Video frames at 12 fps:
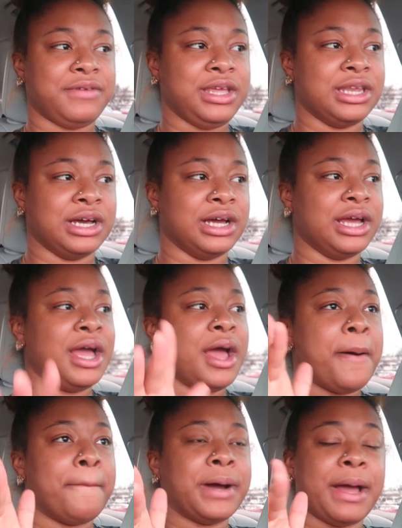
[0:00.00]
feet done.
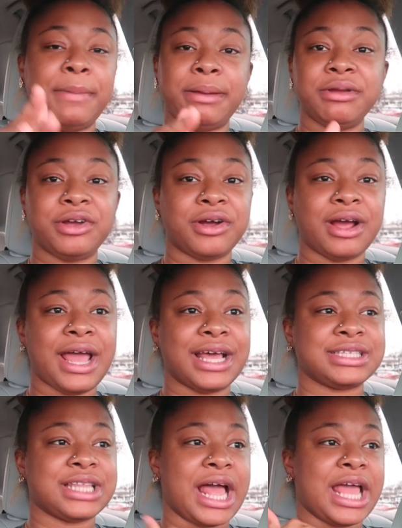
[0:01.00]
But baby girl
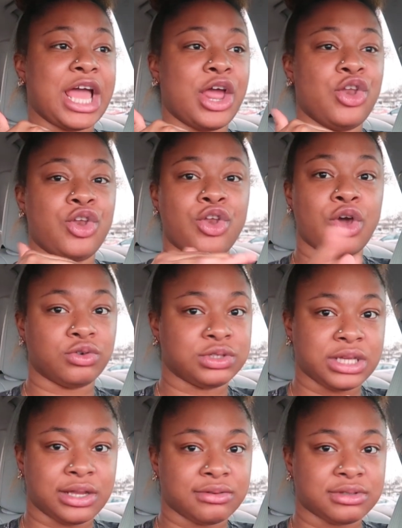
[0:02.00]
has like no
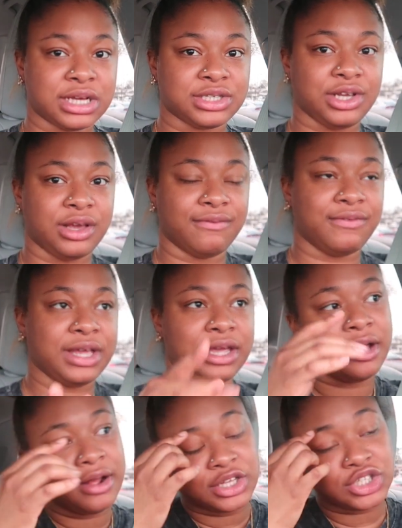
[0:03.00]
sandals that she can
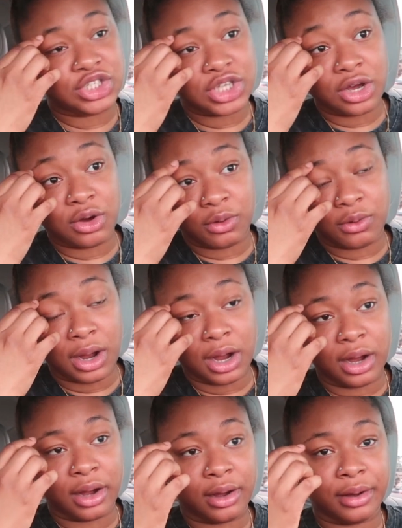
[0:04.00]
fit.
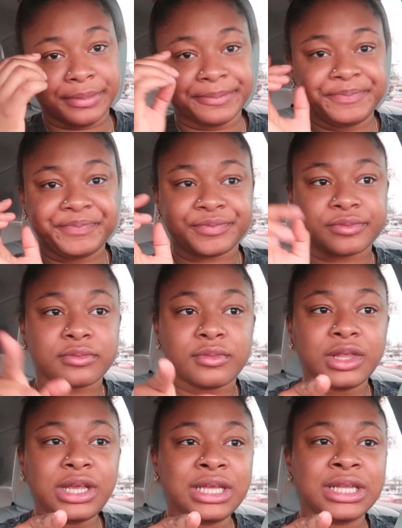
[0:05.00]
So,
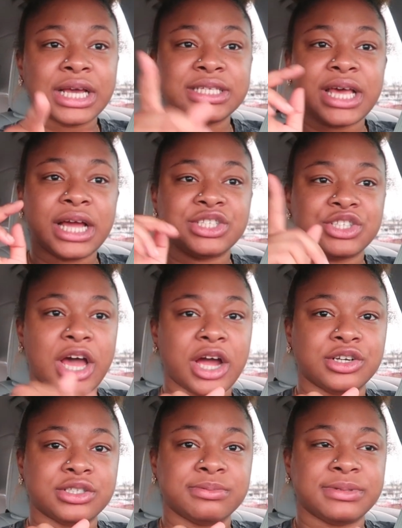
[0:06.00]
like I said, I just
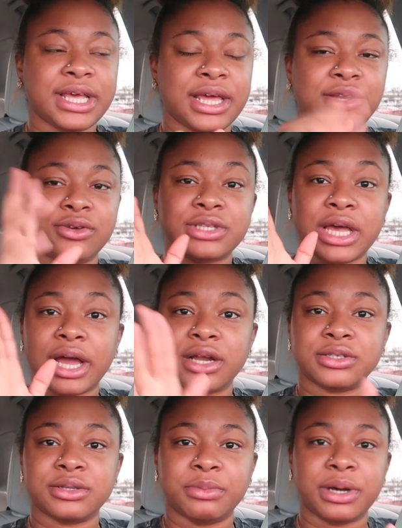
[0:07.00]
got her some sandals. I
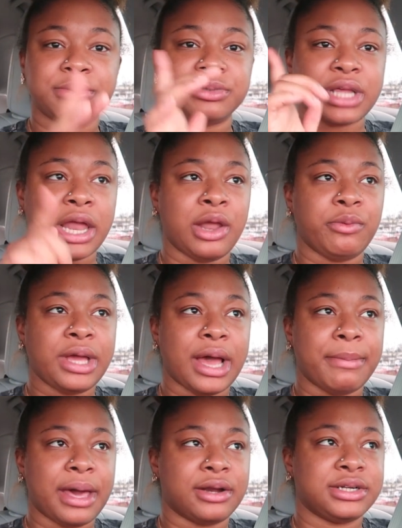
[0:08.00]
got her some bubbles. I know we
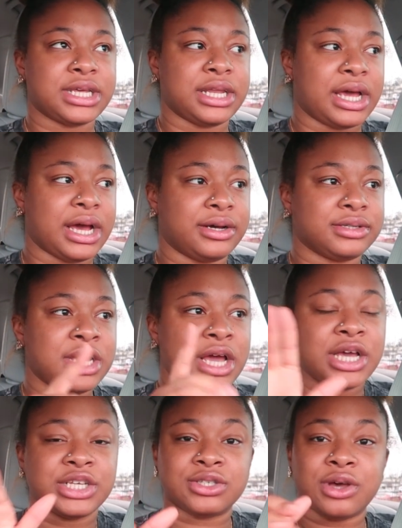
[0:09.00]
got batteries at the house,
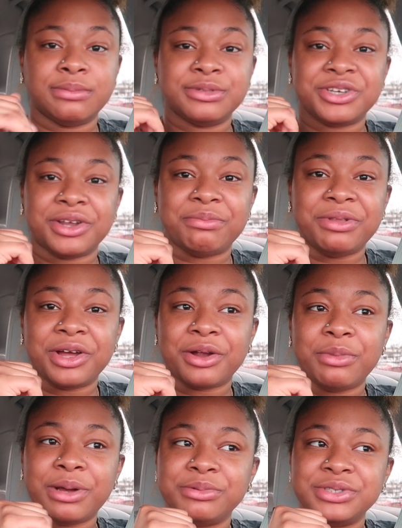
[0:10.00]
so I'm just gonna plug
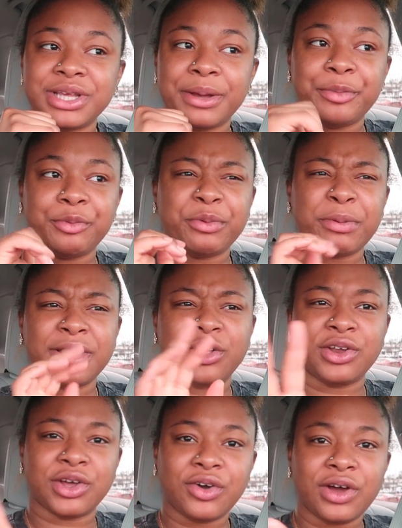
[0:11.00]
her bubbles up, and we're
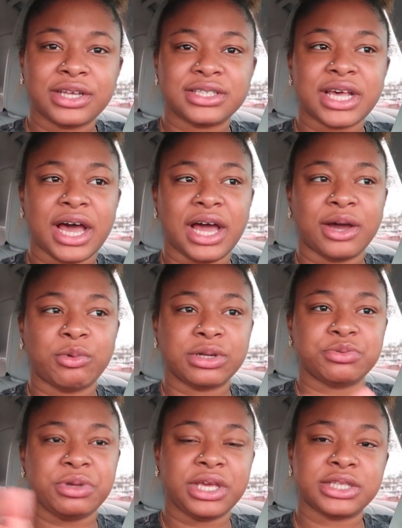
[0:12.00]
probably gonna go outside
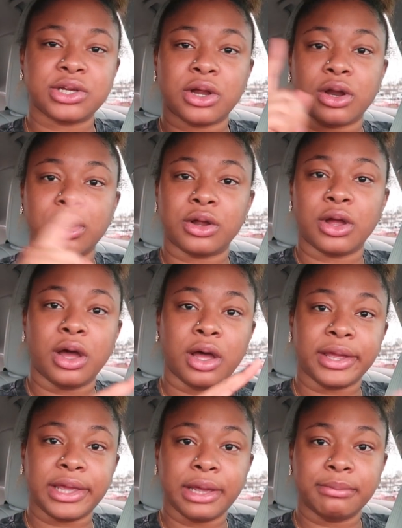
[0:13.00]
once we get to her
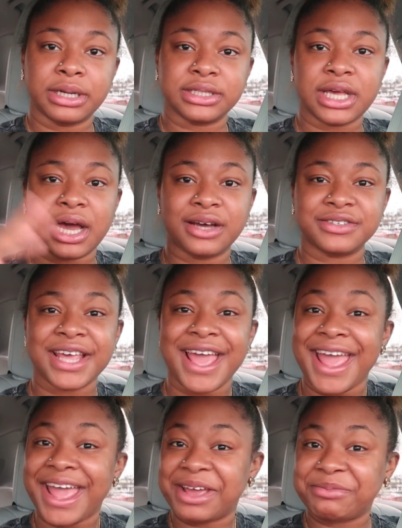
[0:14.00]
grandma's house
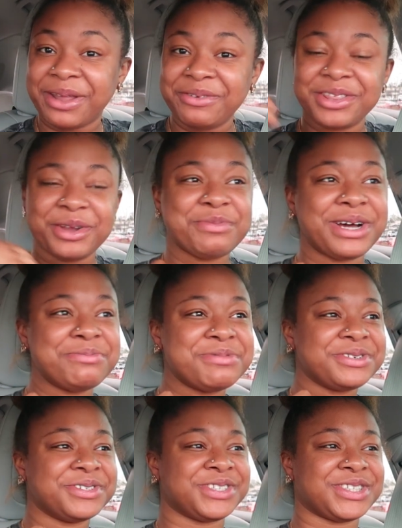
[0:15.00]
and play with her
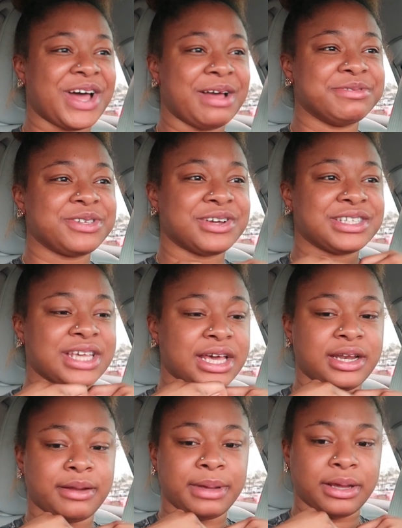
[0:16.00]
bubbles. So I'm so
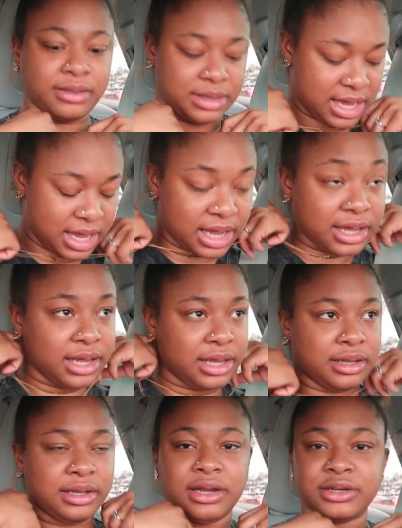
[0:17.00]
excited about that.
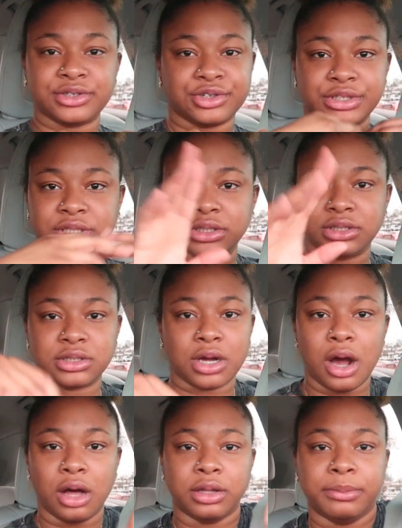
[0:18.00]
And there's Christian's
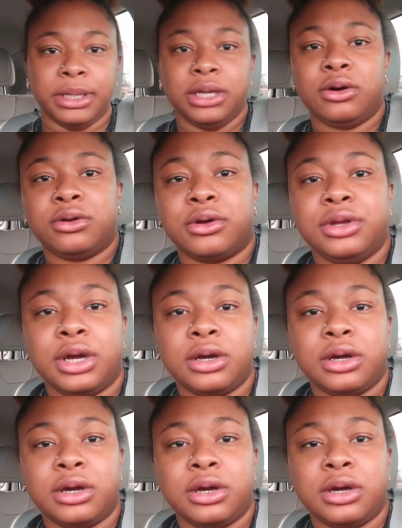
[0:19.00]
calling me. Hold on,